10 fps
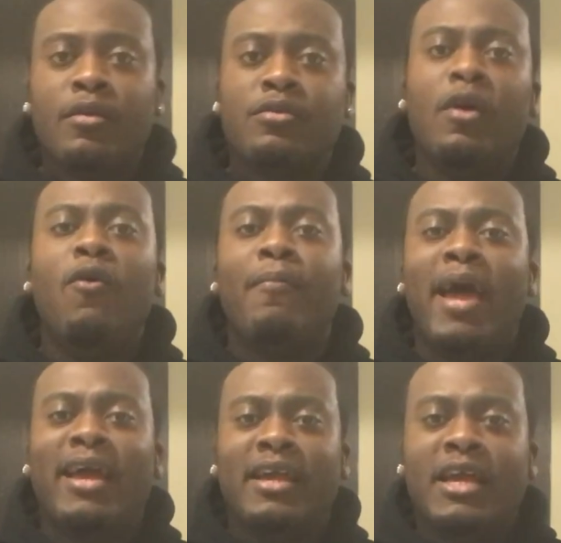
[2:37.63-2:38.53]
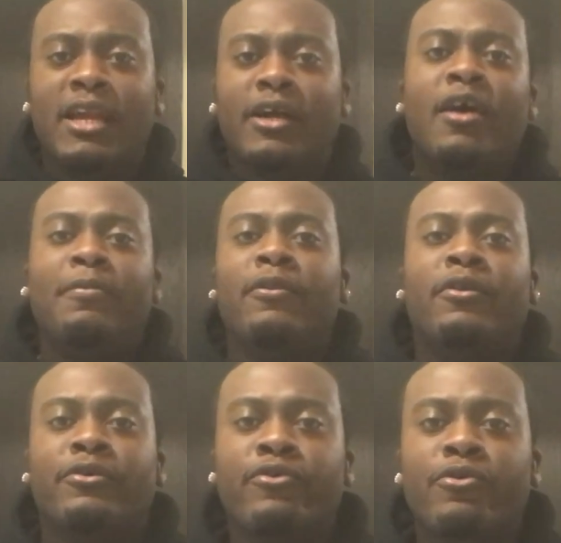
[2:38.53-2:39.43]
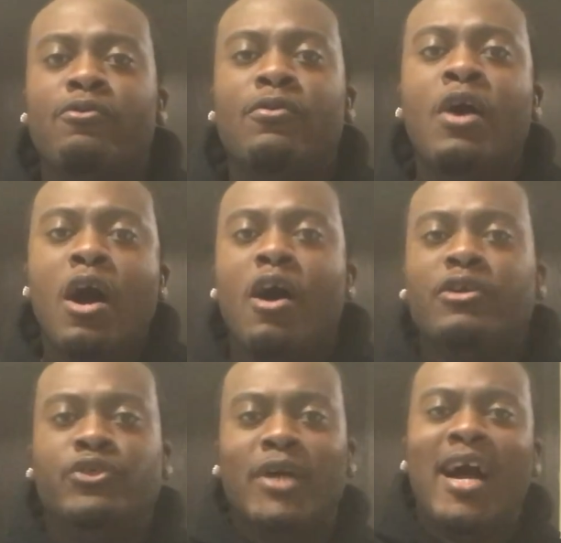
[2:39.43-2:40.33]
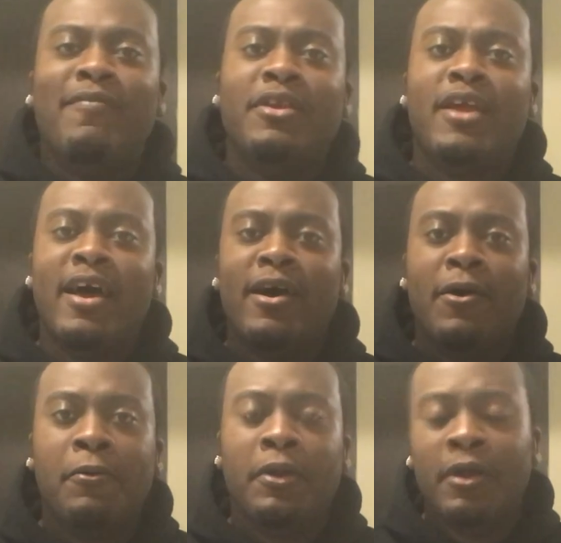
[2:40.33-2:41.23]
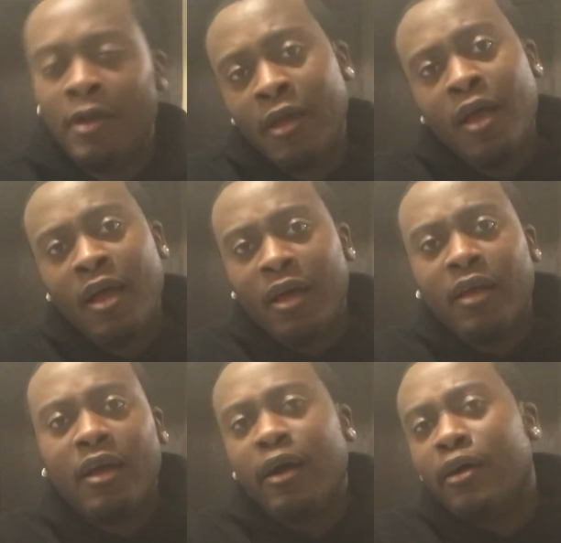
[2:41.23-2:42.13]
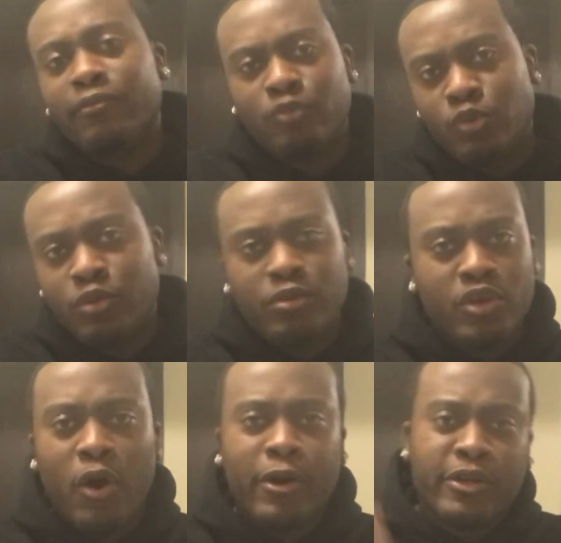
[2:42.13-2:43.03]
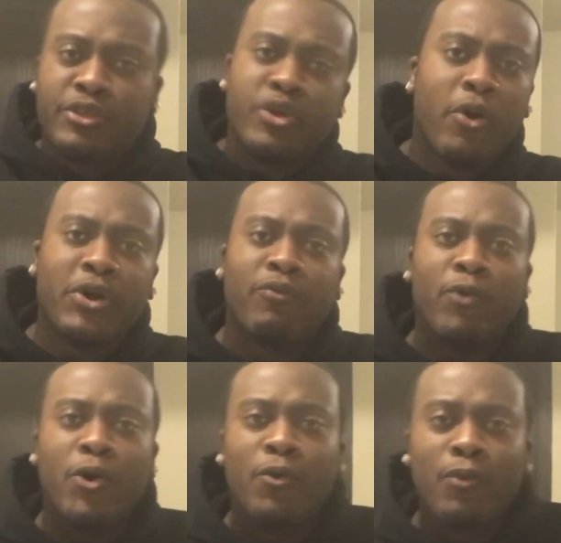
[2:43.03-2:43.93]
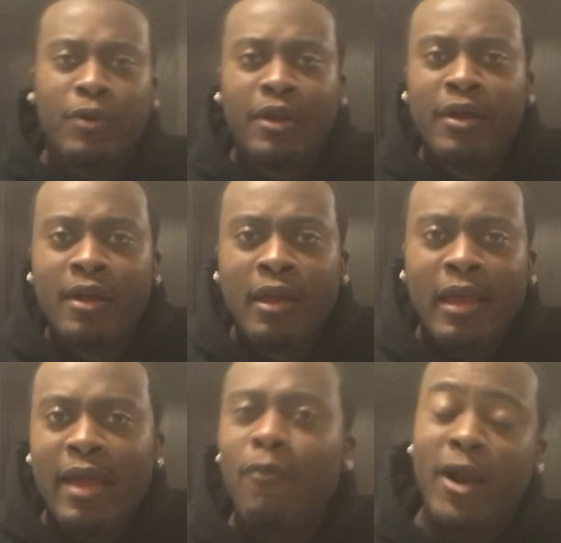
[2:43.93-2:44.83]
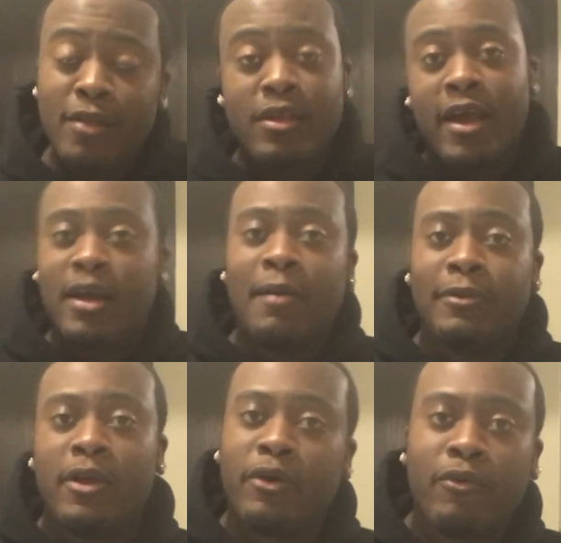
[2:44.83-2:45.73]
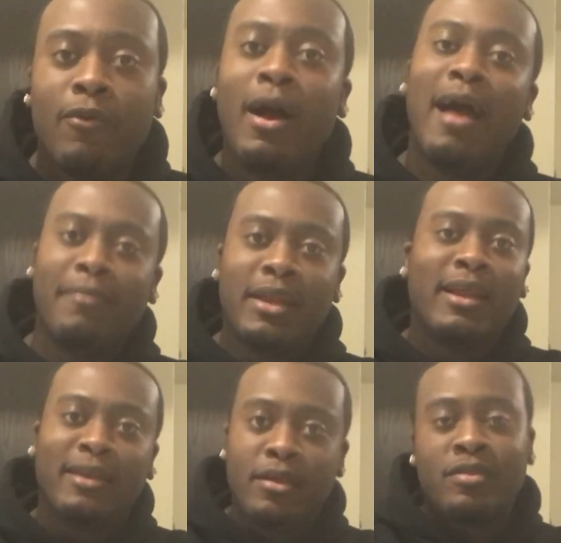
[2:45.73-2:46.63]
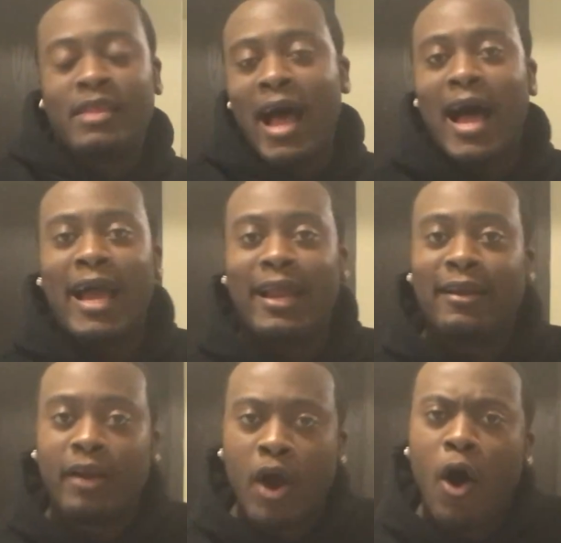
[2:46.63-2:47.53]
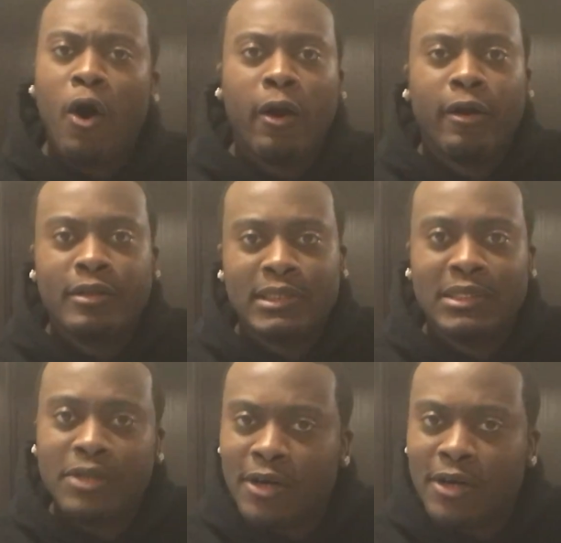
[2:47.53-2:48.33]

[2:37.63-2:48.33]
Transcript: So Maggie and a couple of the crew are driving down a dark road. And when I say a couple of the crew, I mean at least 9 cars,